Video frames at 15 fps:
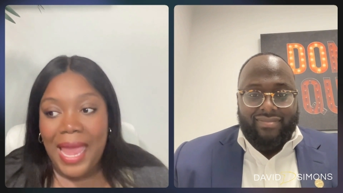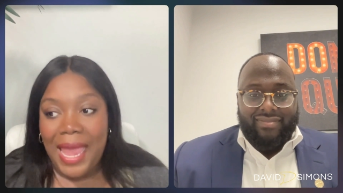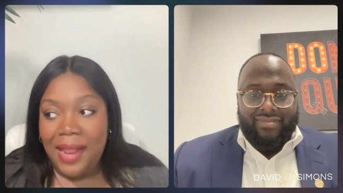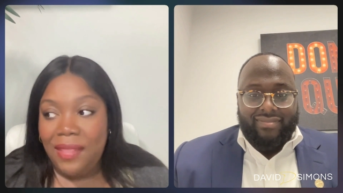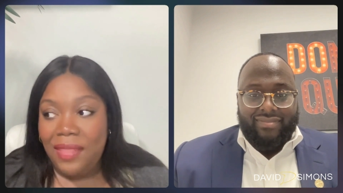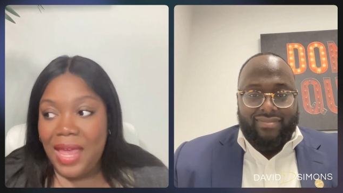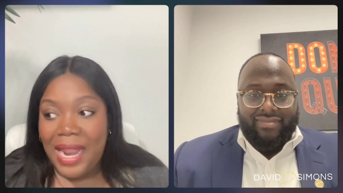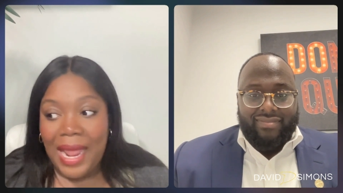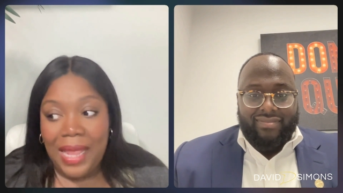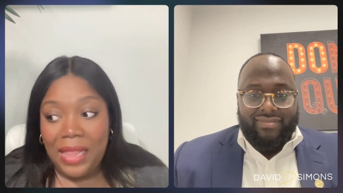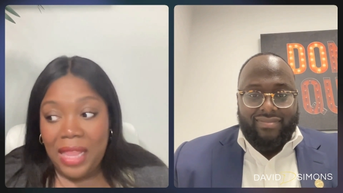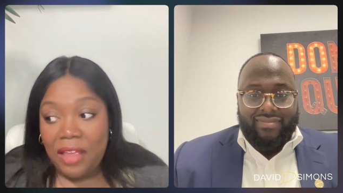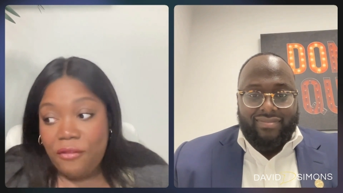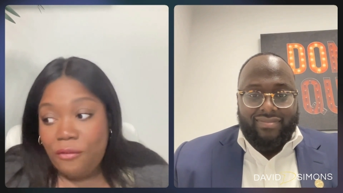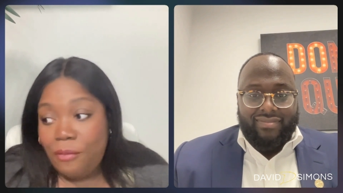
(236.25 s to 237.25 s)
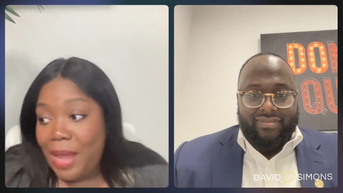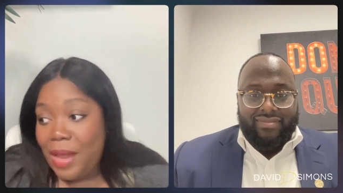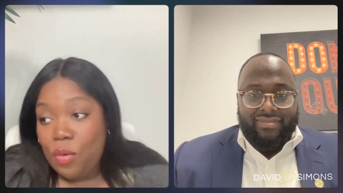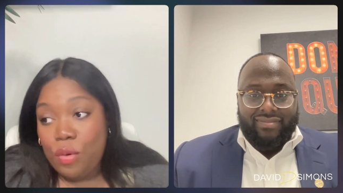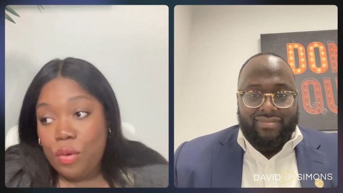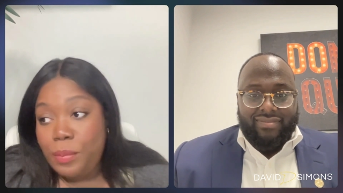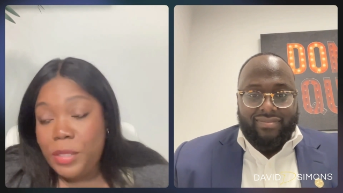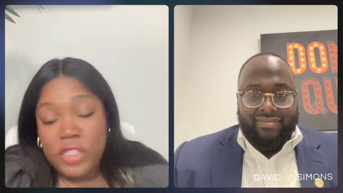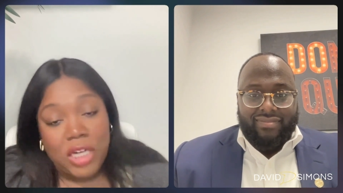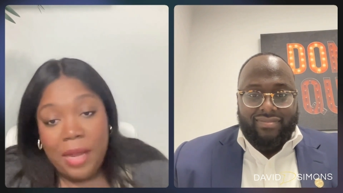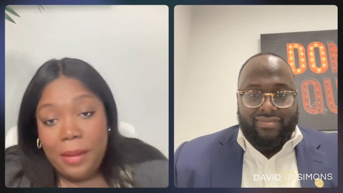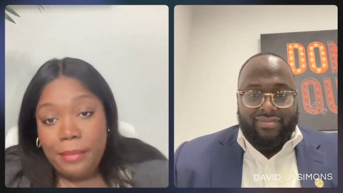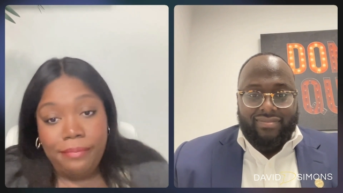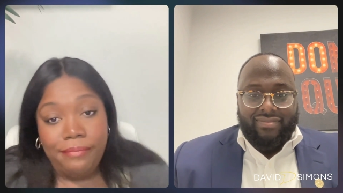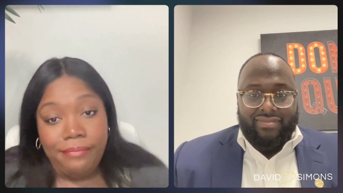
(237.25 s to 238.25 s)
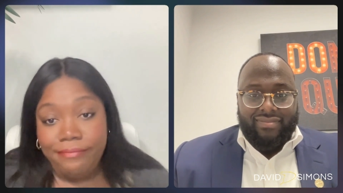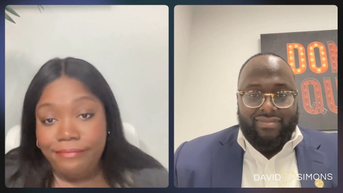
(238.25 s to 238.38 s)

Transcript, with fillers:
Speaker 1: And then I left my corporate job.